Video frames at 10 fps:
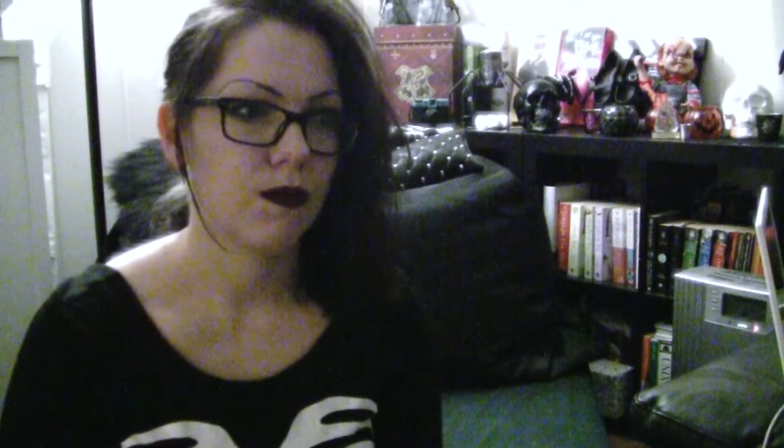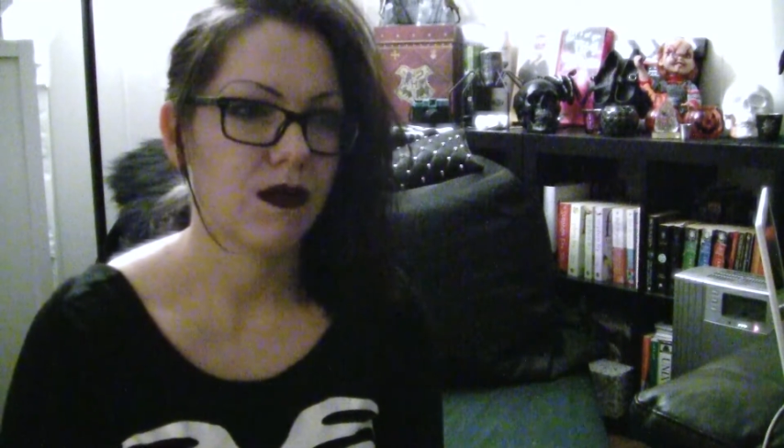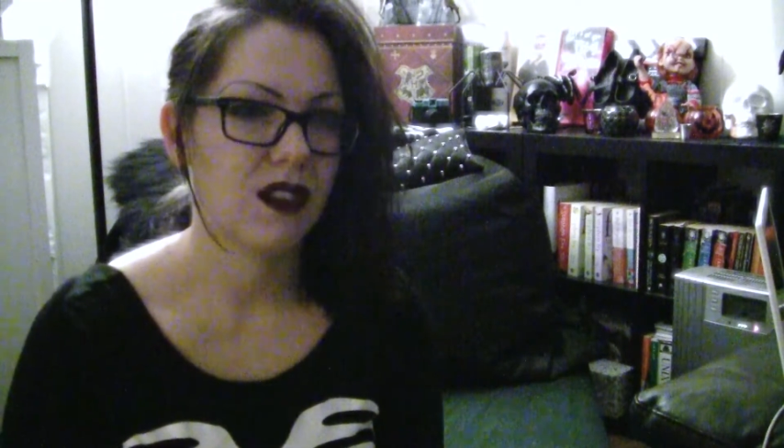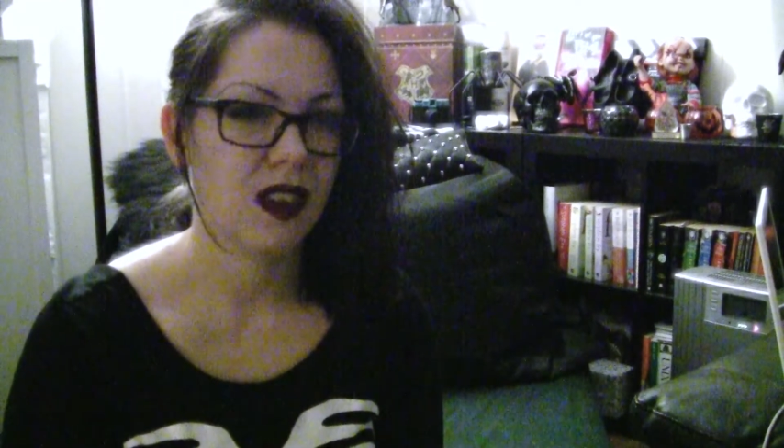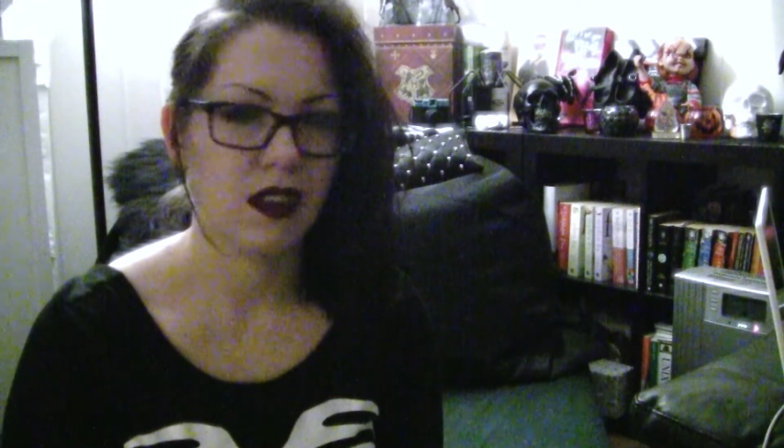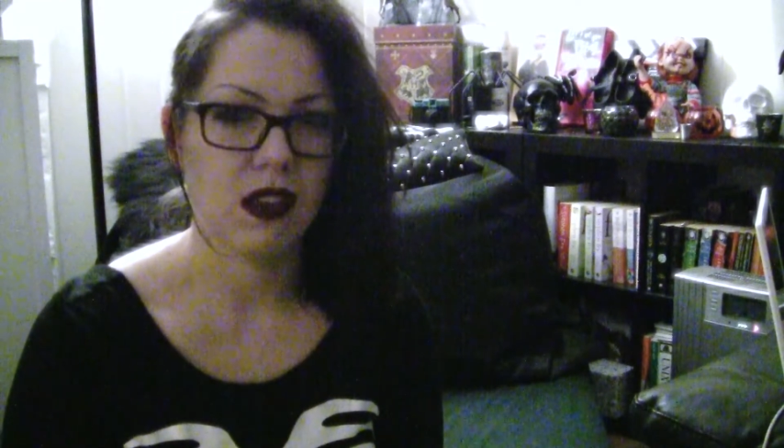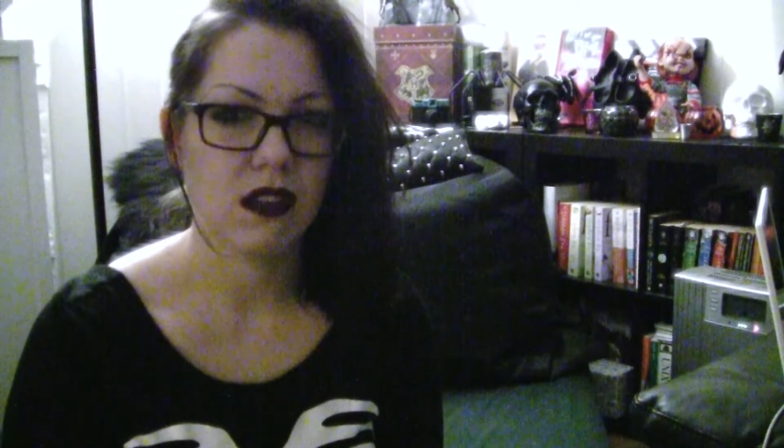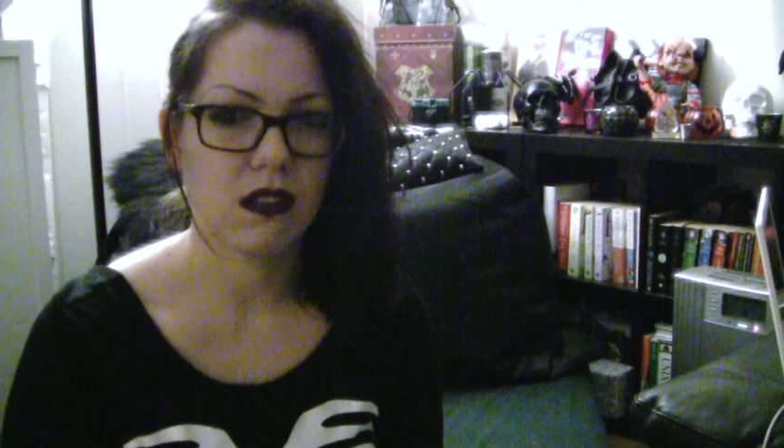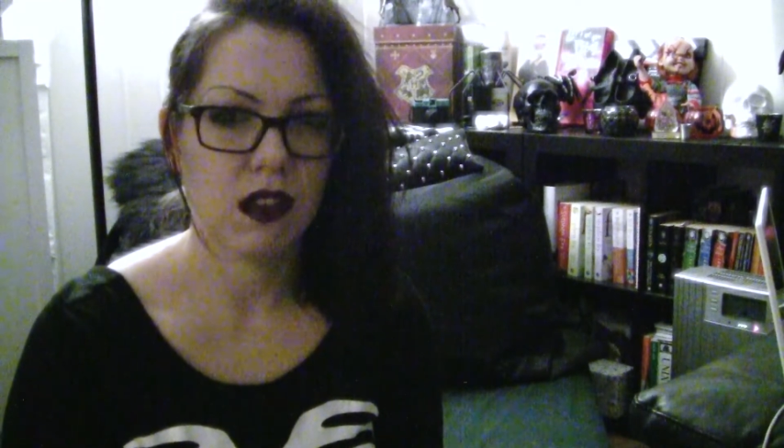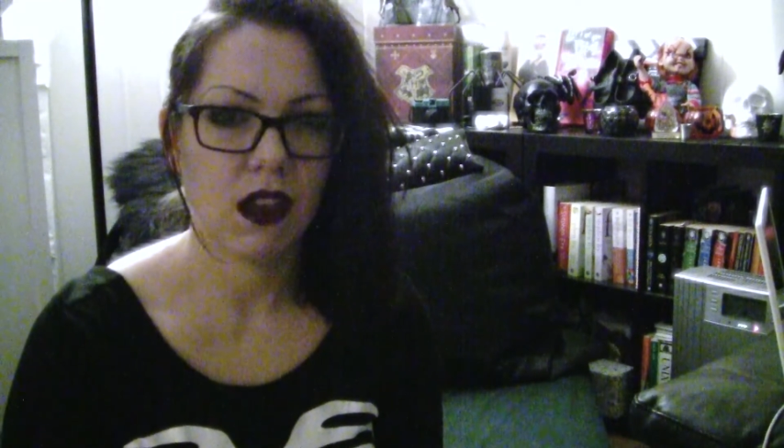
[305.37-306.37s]

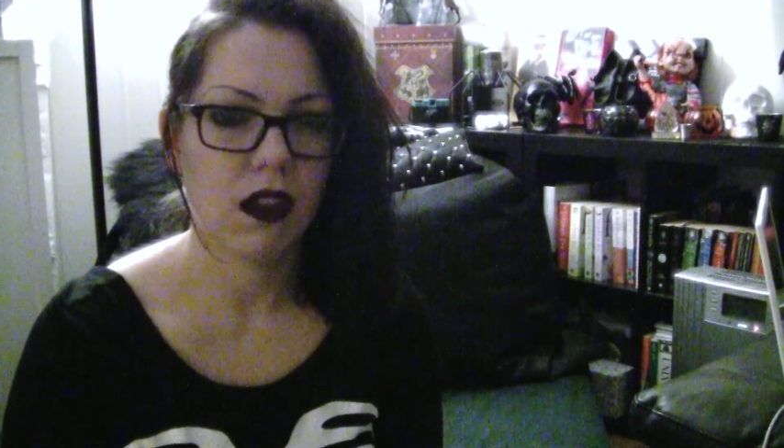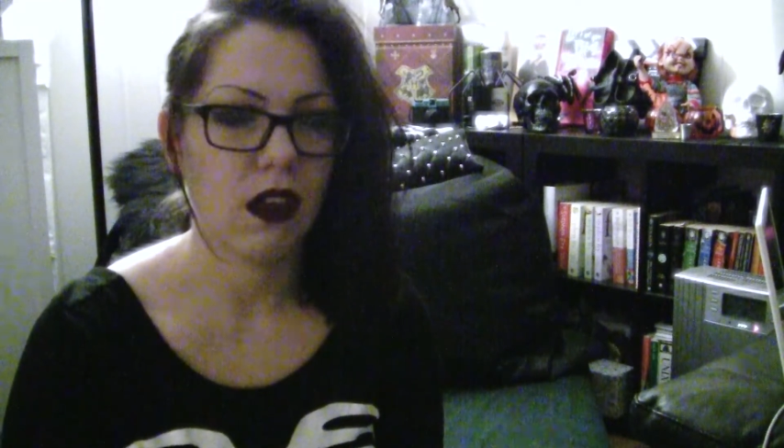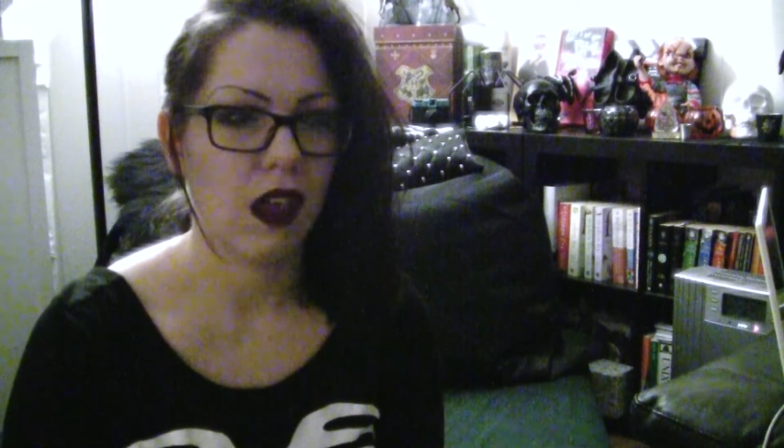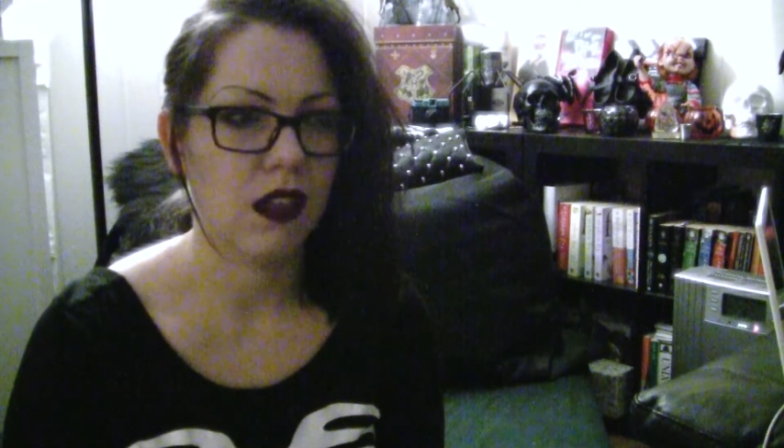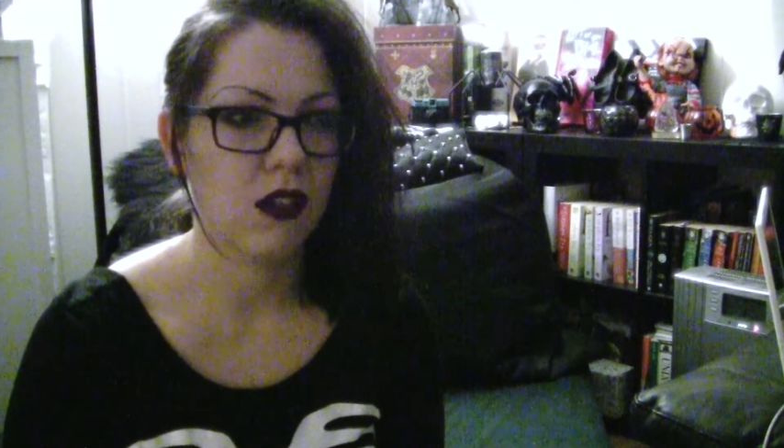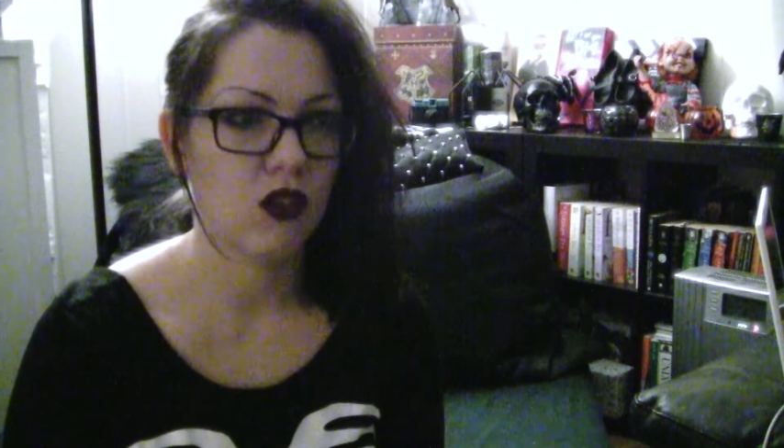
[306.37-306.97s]
sadistic, and it